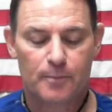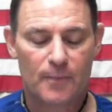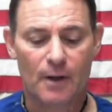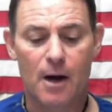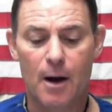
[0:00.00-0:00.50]

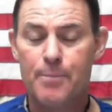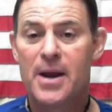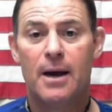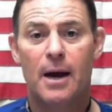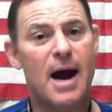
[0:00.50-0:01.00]

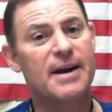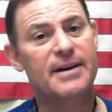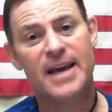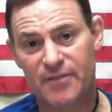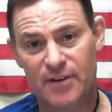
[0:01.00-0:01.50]
I
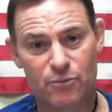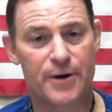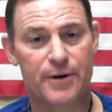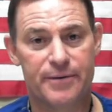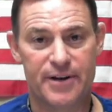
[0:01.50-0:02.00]
gave this
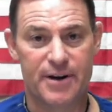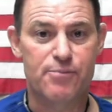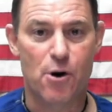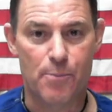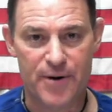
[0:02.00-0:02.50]
woman the
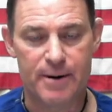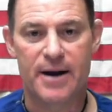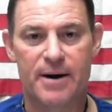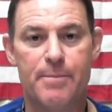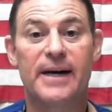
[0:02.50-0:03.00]
appropriate
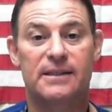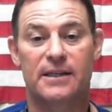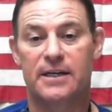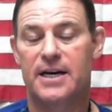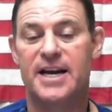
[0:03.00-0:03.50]
amount of
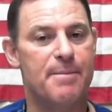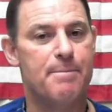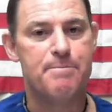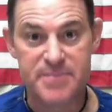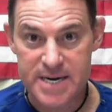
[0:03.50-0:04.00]
medicine. It
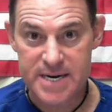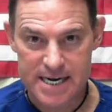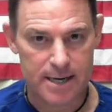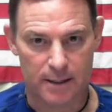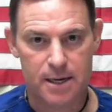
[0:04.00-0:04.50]

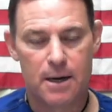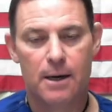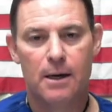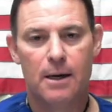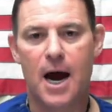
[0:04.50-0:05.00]
immediately
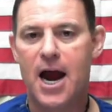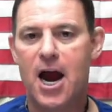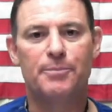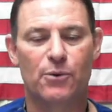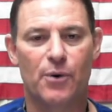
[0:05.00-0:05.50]

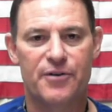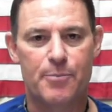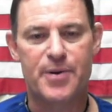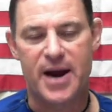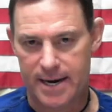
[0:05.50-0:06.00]
helped her with her
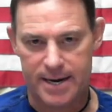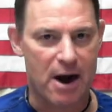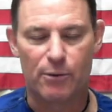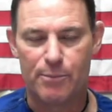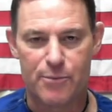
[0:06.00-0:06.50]
pain, and
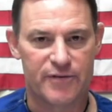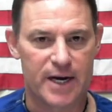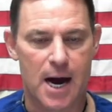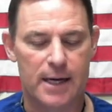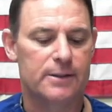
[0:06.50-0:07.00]
now we're
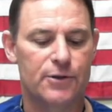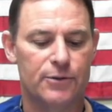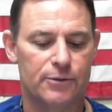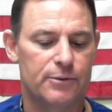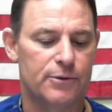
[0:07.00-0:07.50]
moving on
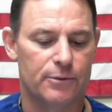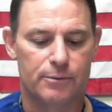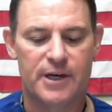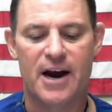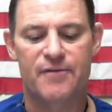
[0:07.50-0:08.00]
to
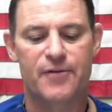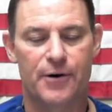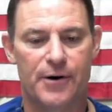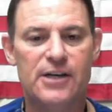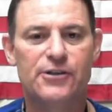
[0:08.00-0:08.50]
care for
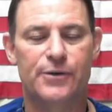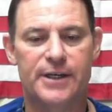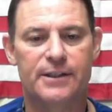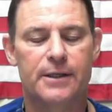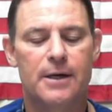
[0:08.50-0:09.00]
her
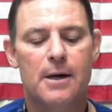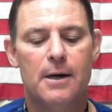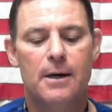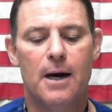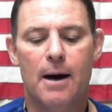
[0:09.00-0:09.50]
injuries.
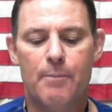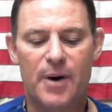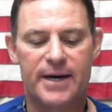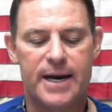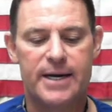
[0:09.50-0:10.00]

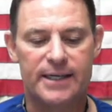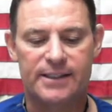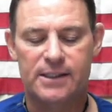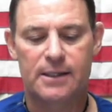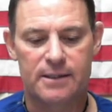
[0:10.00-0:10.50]
But
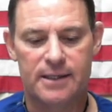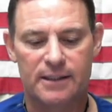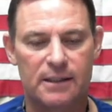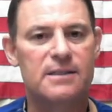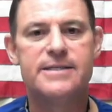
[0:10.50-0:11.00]

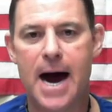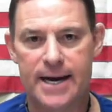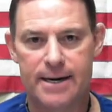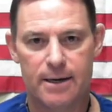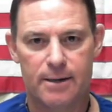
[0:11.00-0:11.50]
this is
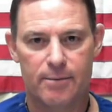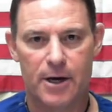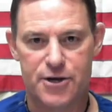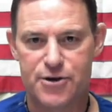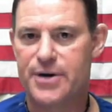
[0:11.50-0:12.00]
not
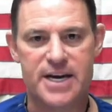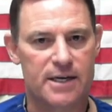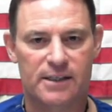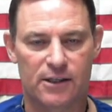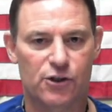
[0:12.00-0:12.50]
a
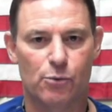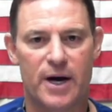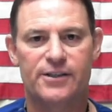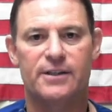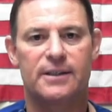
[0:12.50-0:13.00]
unique
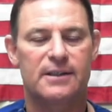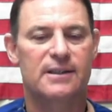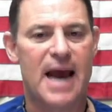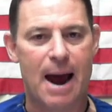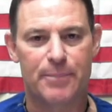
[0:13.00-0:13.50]
situation. This
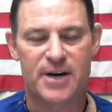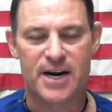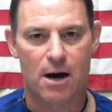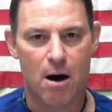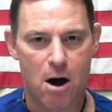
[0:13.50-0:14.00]
is
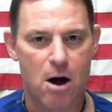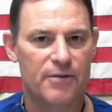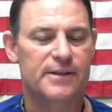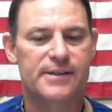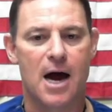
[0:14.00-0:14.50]
happening all
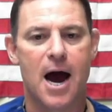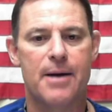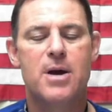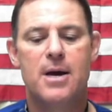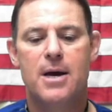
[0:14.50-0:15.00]
the
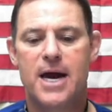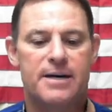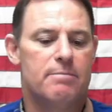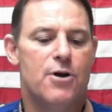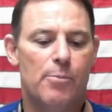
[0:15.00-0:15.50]
time,
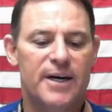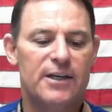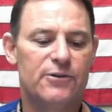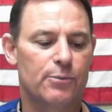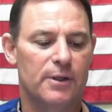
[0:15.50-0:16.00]
and
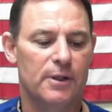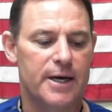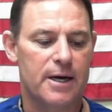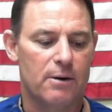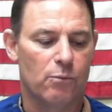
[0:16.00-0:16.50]
nobody's
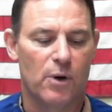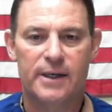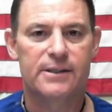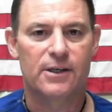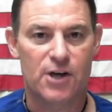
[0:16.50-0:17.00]
really
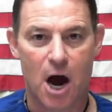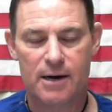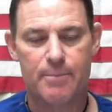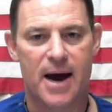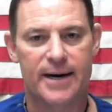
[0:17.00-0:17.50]
willing to
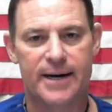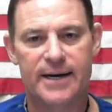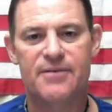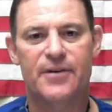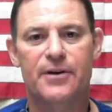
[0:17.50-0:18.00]
talk about it.
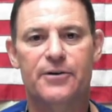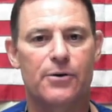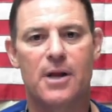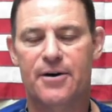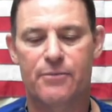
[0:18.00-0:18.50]
And I think there are
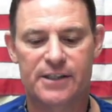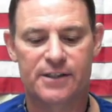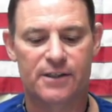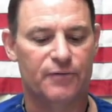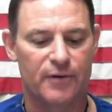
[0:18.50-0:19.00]
a lot of
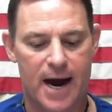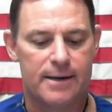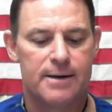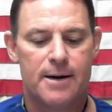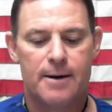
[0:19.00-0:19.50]
reasons for
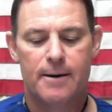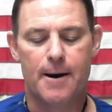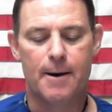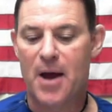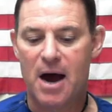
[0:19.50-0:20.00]
that.
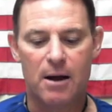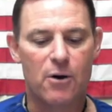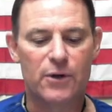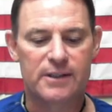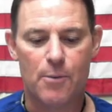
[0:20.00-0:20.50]
I'll
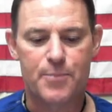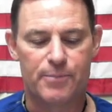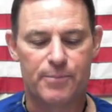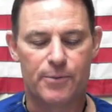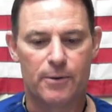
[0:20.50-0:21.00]
always tell
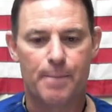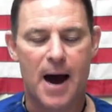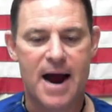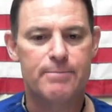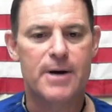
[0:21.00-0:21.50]
people
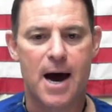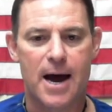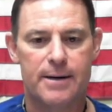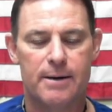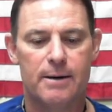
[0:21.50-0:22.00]
I'm
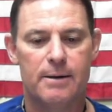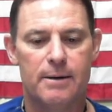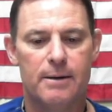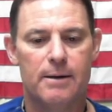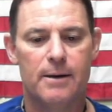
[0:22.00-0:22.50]
not
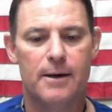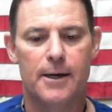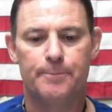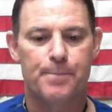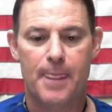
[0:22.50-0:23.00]

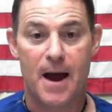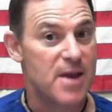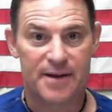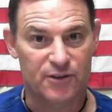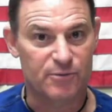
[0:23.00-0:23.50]

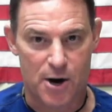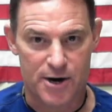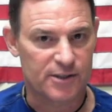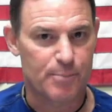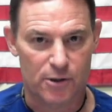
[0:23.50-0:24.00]
the
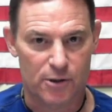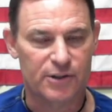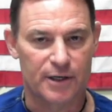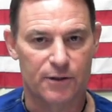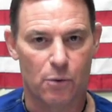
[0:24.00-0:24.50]
smartest person
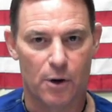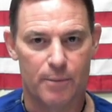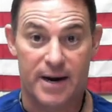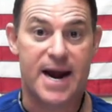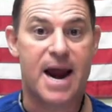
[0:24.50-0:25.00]
in the world,
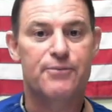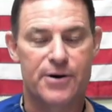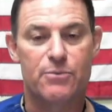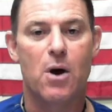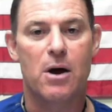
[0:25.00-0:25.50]
but I am
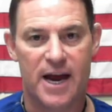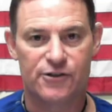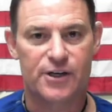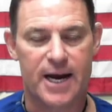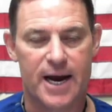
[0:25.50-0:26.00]
pretty well
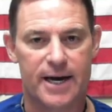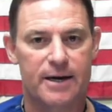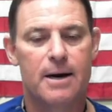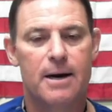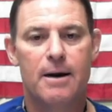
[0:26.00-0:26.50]
educated.